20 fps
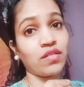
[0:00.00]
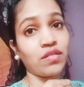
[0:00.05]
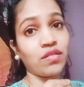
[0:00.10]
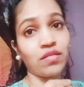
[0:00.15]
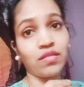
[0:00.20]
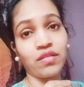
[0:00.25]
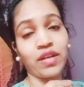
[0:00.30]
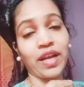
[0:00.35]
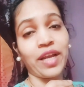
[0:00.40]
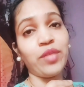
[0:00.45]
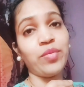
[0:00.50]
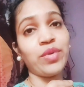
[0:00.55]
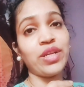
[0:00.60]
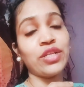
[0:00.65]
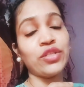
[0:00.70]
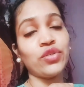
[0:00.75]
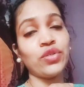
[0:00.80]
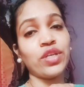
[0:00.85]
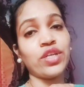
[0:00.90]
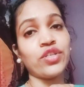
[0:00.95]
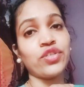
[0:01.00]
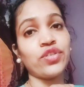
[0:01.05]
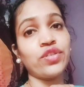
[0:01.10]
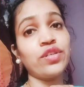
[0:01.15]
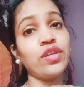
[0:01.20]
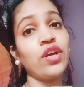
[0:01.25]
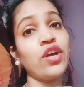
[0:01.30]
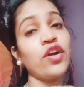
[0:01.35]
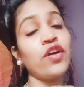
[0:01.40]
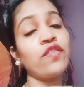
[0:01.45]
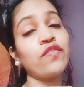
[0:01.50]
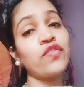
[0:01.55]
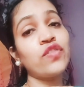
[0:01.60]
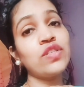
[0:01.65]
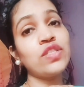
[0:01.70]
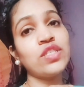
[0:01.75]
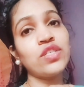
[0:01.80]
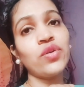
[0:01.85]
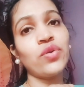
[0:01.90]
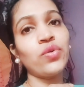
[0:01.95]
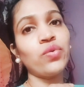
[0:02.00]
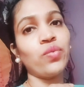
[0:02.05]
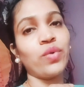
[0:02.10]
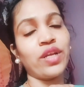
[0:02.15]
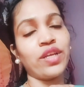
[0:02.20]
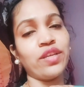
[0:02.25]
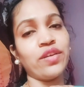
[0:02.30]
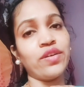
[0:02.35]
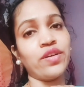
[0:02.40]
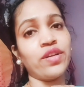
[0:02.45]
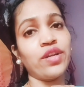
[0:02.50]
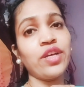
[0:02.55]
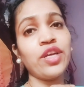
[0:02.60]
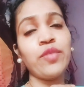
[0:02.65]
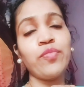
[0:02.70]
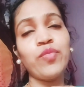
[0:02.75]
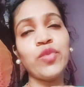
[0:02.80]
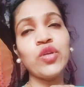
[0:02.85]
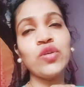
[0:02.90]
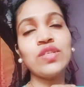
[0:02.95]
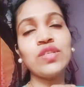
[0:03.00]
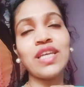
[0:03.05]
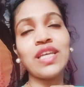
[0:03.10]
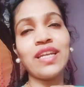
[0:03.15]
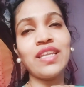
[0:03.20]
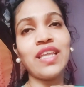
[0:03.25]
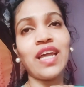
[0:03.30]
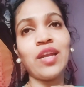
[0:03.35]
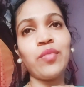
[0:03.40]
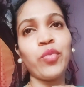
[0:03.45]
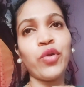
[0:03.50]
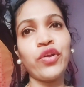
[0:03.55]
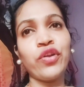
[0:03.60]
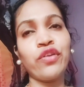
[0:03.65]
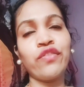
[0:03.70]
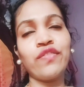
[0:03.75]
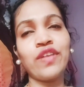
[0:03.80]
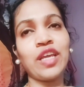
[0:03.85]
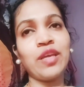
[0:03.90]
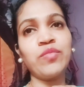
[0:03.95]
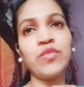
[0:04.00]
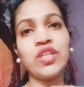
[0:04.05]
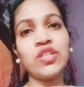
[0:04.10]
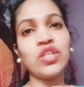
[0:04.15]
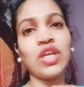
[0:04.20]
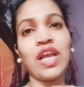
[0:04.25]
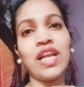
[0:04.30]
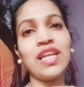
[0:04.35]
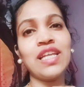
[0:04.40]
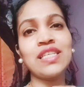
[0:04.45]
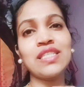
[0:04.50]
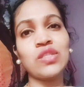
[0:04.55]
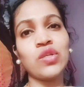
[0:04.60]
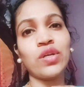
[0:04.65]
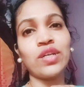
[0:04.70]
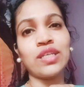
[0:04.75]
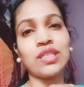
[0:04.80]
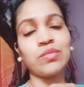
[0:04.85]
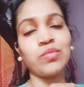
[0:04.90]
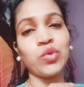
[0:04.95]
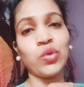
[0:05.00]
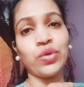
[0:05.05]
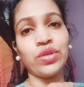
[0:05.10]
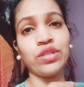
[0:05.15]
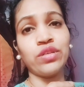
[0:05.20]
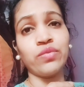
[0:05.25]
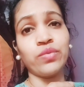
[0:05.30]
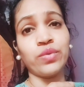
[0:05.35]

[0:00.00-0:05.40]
right brain education for 0 to 1 year, because at that point of time the child has not explored the